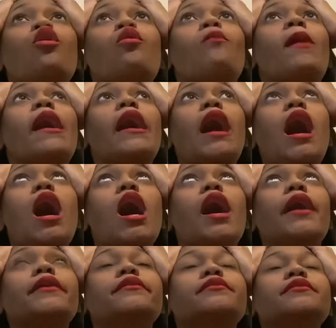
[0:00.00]
my
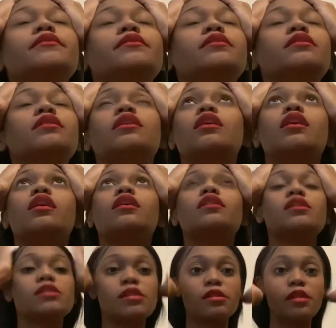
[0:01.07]
God oh,
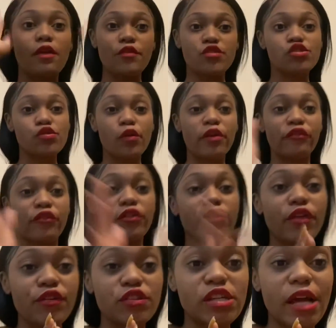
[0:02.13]
that's another story for
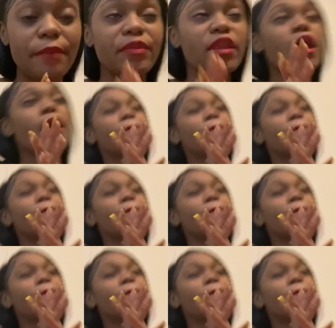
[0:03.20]
another time. But